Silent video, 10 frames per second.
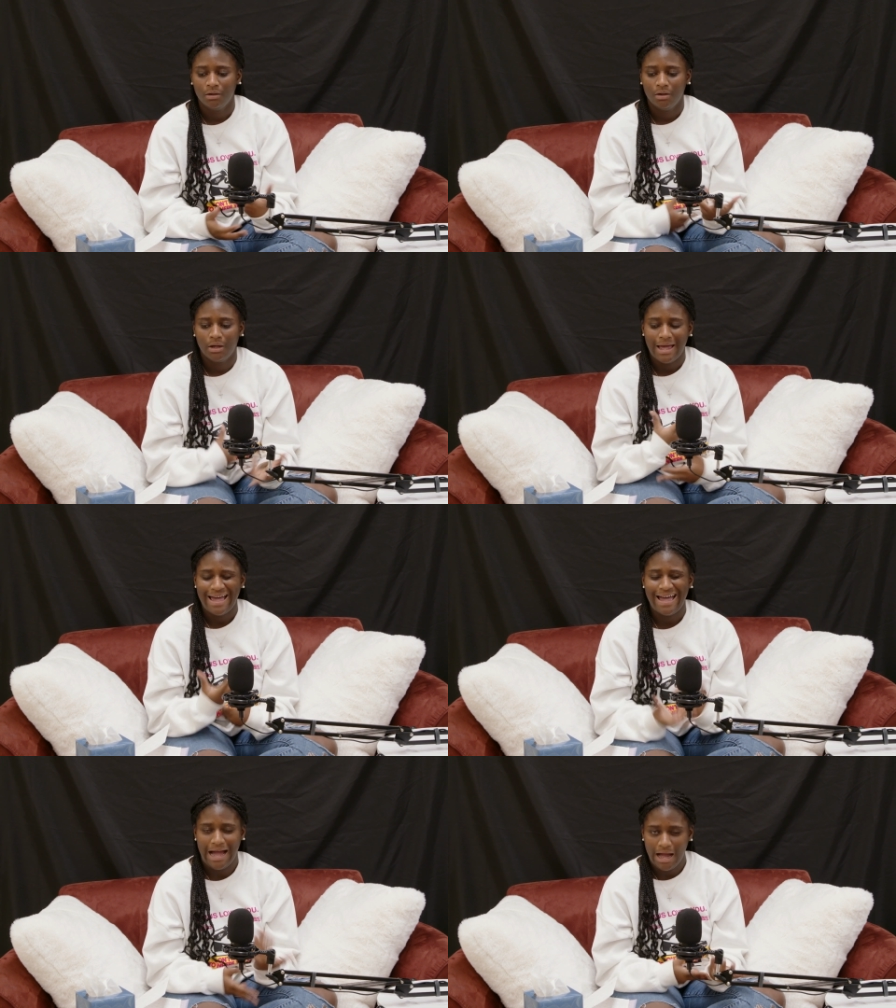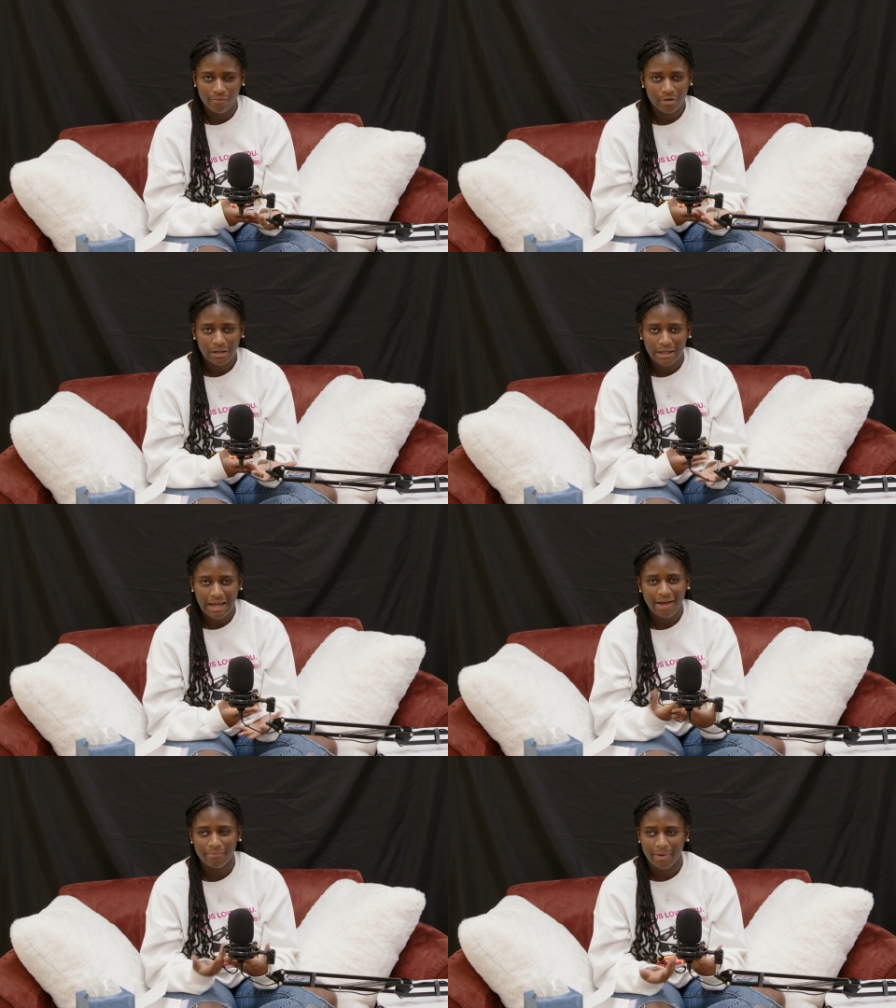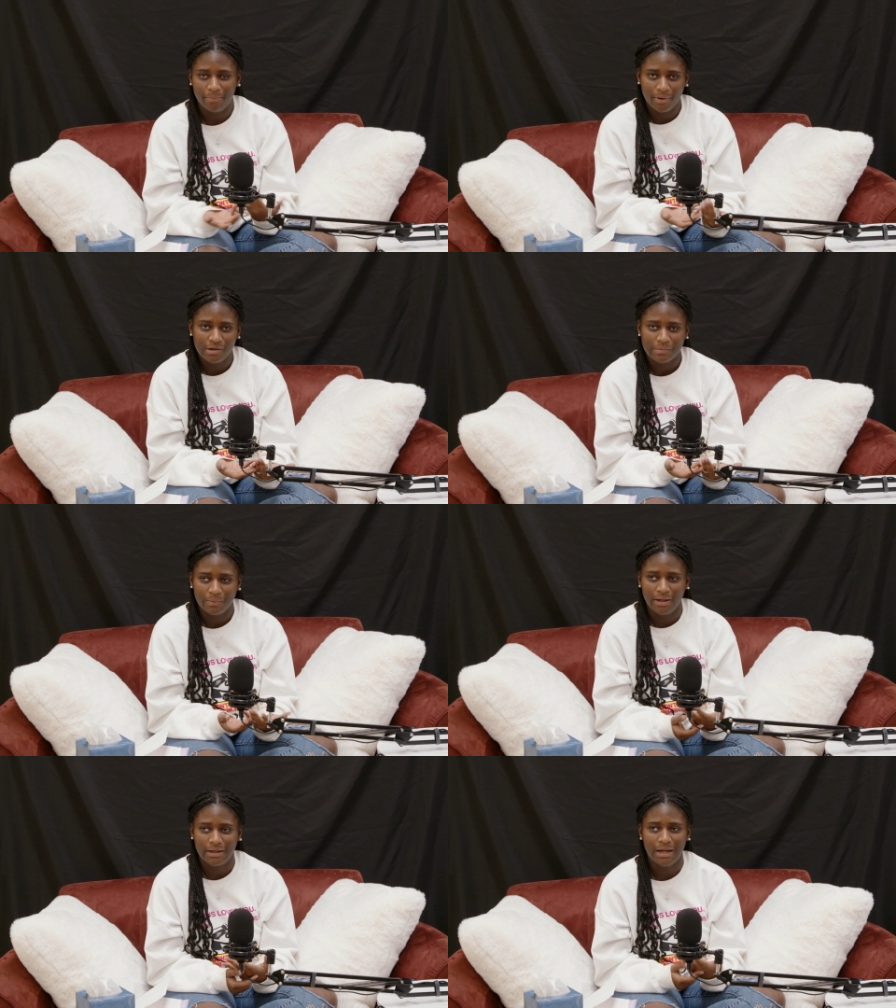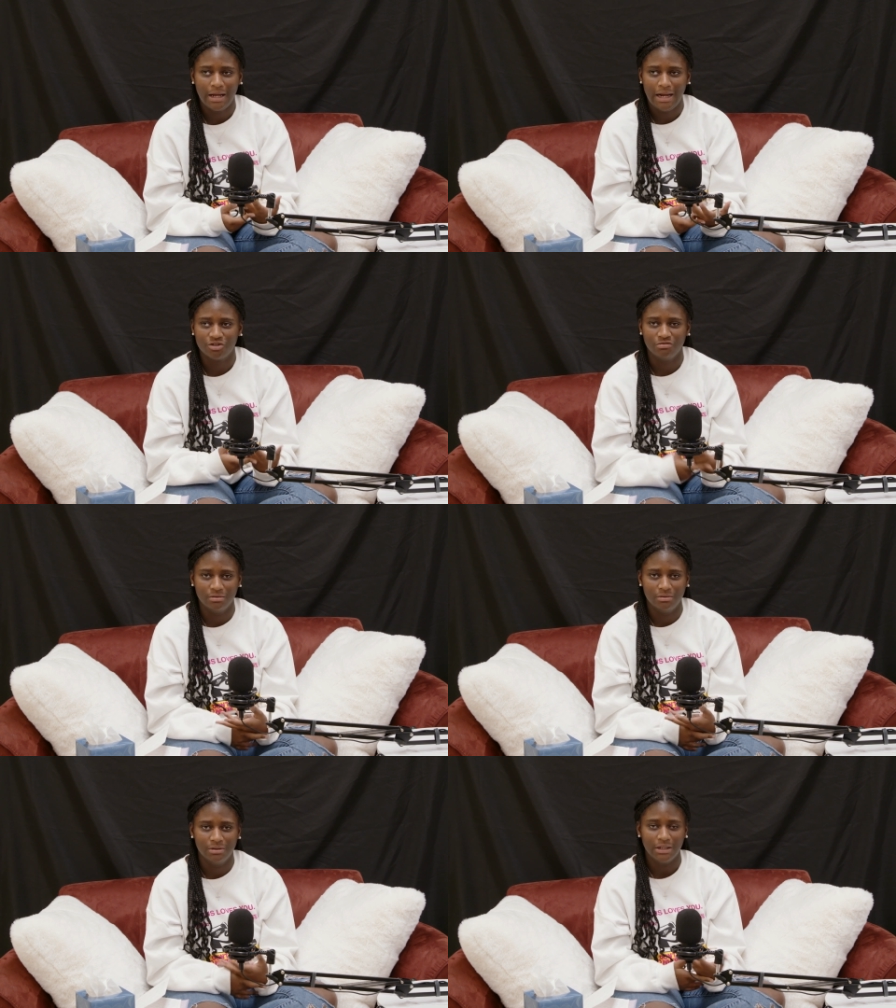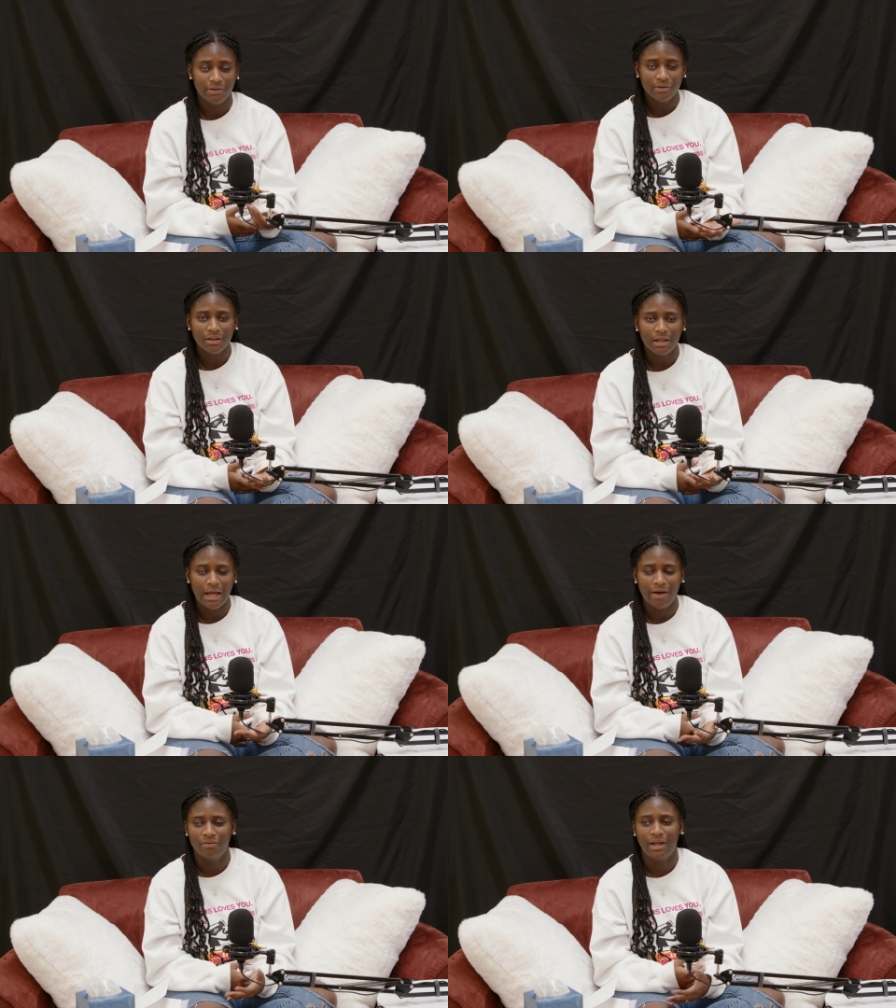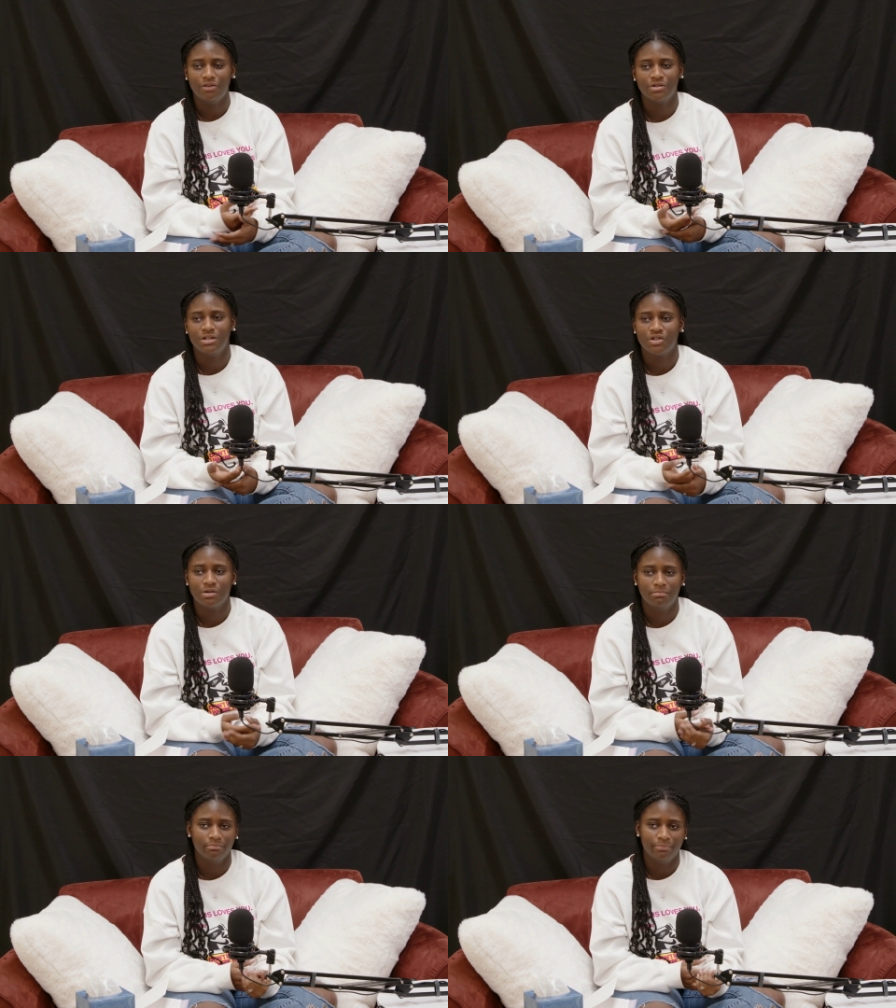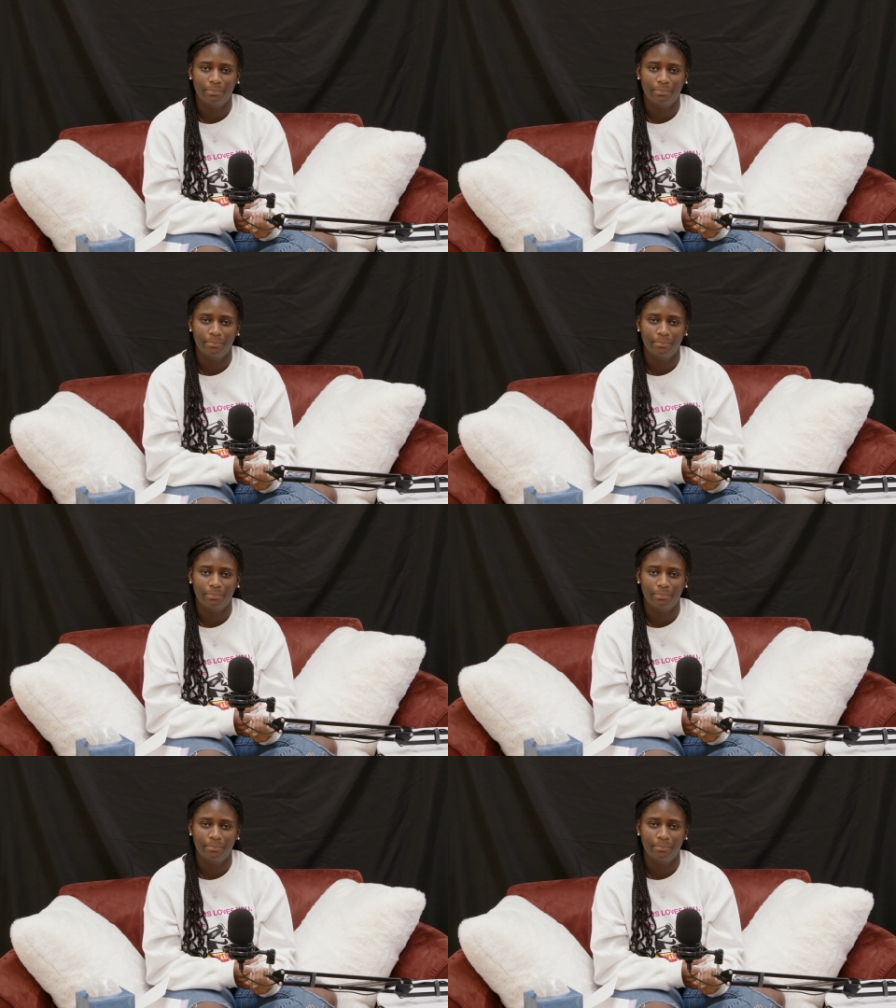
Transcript: having, like I have my parents, but like not actually living and having that tradition